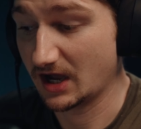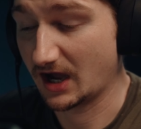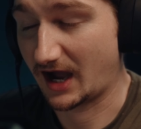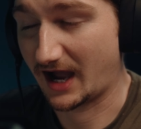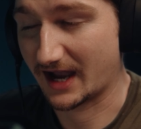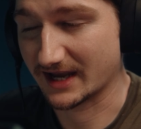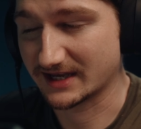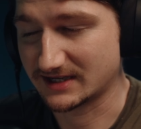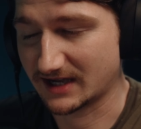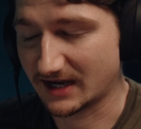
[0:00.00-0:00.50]

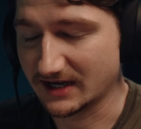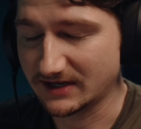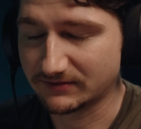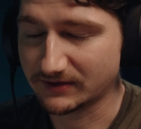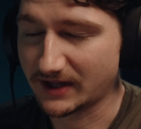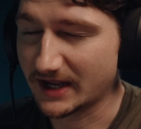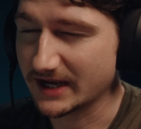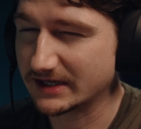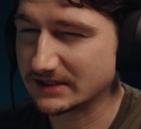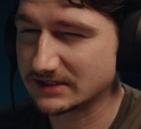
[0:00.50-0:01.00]
I kind of
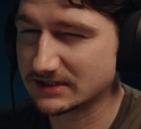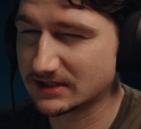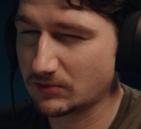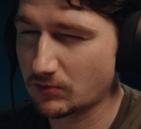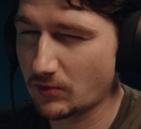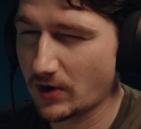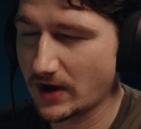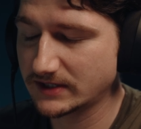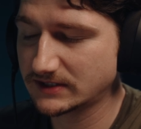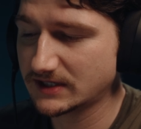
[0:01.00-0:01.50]
like in some
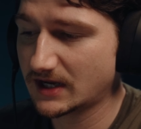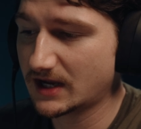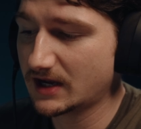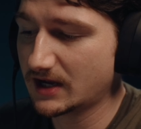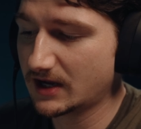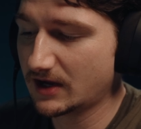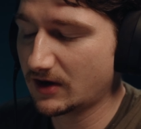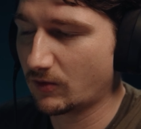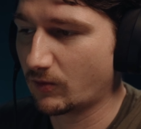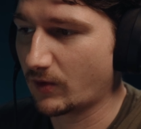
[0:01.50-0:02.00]
ways,
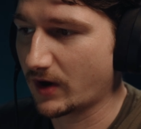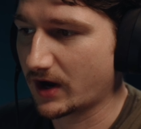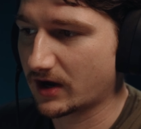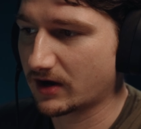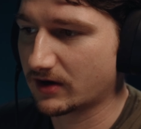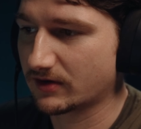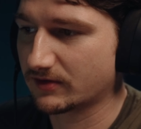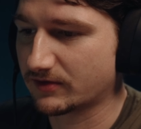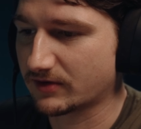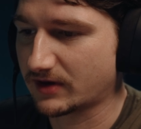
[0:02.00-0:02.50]

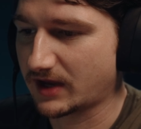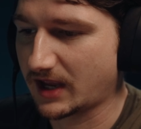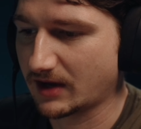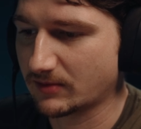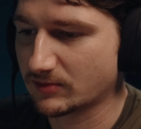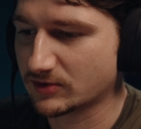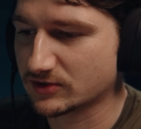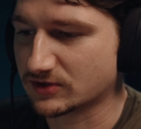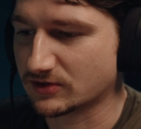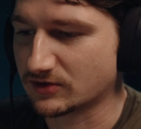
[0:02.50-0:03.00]
where their
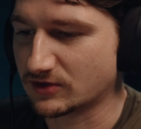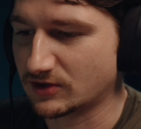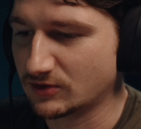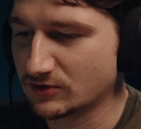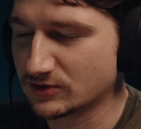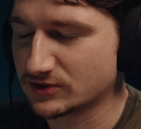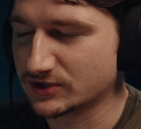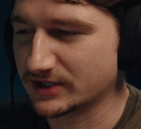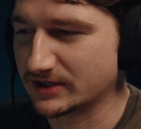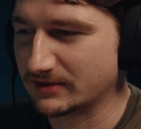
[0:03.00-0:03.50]
cameras are
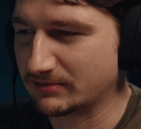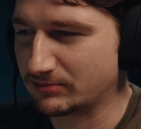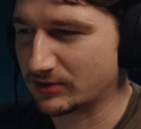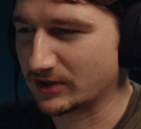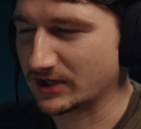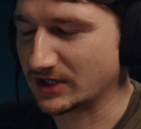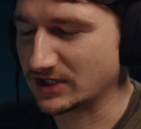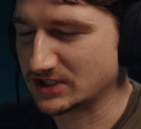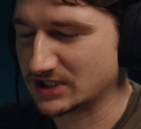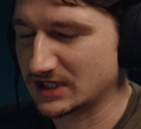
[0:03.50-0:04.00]
usually
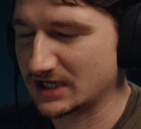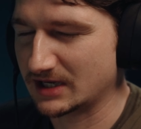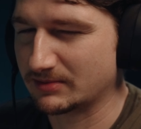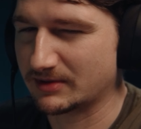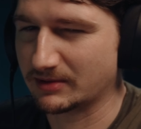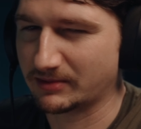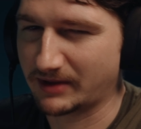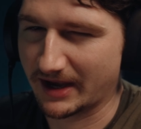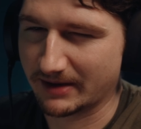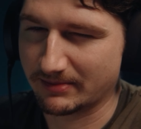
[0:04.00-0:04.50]
pretty cheap.
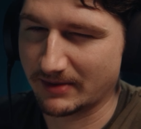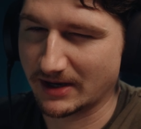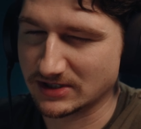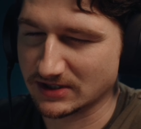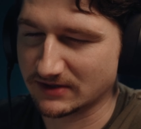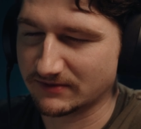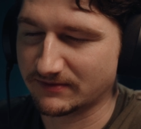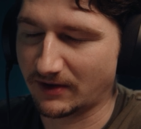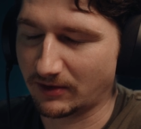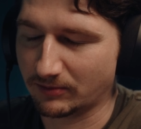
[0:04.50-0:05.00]
The
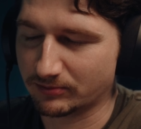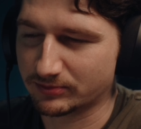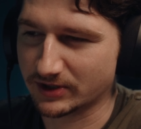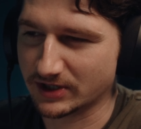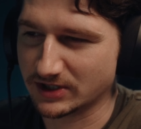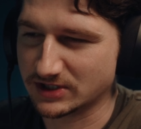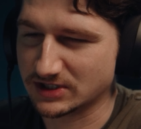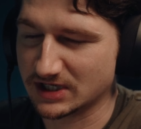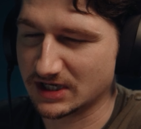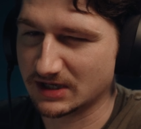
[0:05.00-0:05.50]
Blackmagic felt
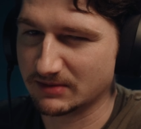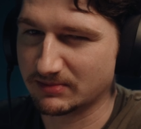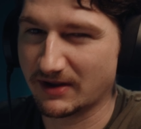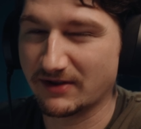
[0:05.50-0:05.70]
pretty cheap.